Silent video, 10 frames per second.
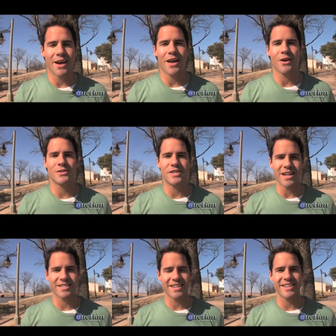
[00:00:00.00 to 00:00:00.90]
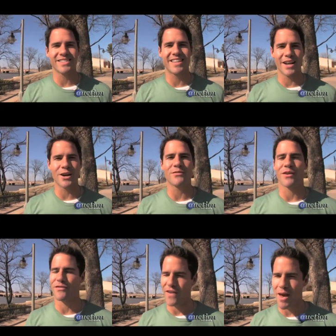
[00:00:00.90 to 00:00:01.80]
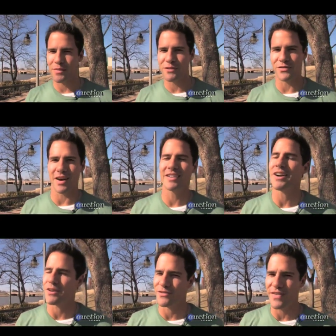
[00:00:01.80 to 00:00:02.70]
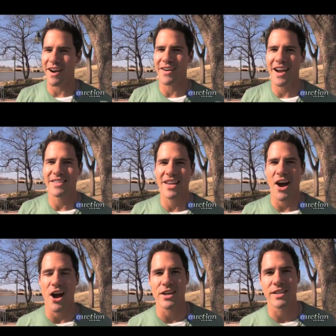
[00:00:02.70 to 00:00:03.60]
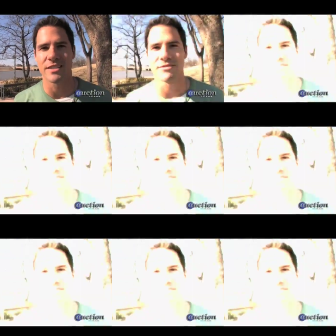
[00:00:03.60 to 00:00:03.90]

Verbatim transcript: out how jet skis geared for family fun are faring at the auction.